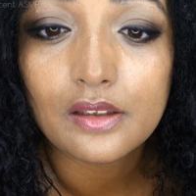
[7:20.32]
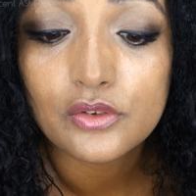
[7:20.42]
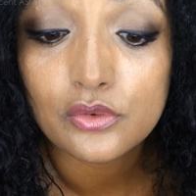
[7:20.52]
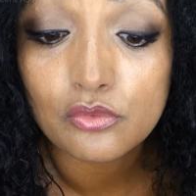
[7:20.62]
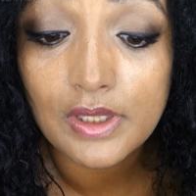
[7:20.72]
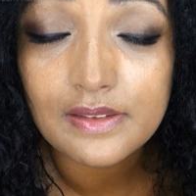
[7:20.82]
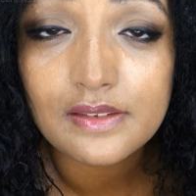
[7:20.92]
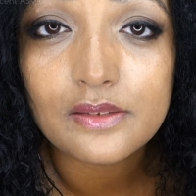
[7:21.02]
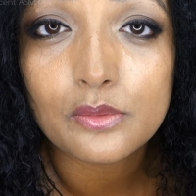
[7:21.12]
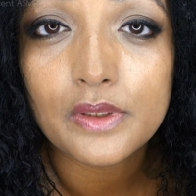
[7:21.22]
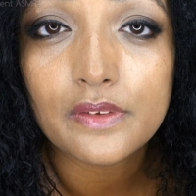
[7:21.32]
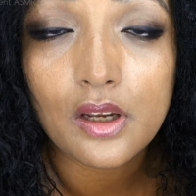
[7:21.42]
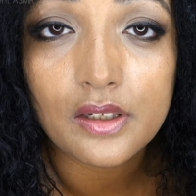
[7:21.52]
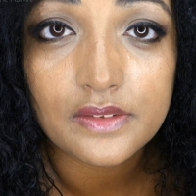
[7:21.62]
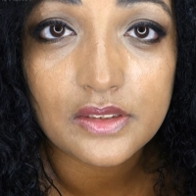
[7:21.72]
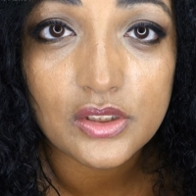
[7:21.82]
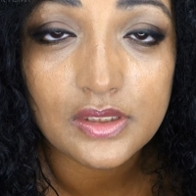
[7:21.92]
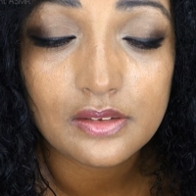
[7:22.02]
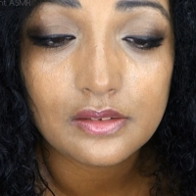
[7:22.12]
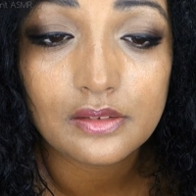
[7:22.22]
to rest with
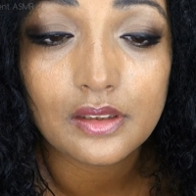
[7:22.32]
oxygen,